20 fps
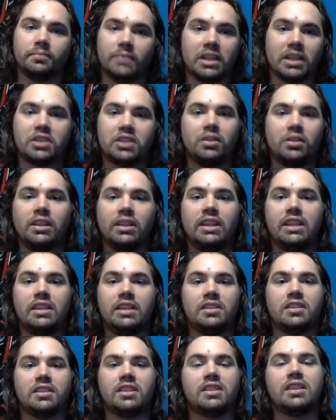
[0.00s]
that's all he
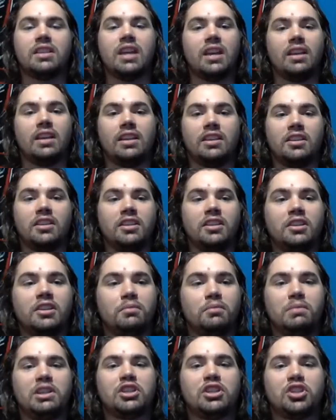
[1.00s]
needs to say. He
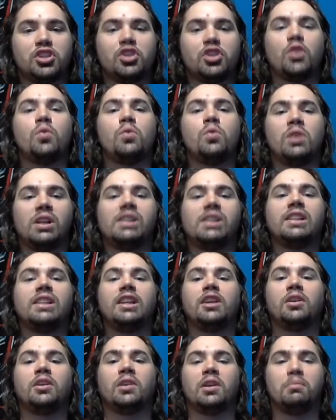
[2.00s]
could be so
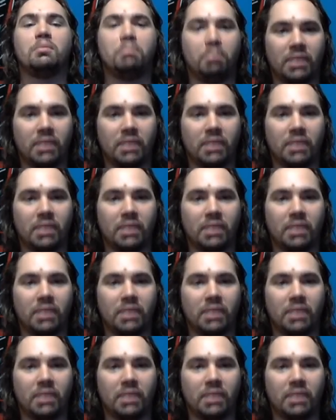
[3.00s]
clear and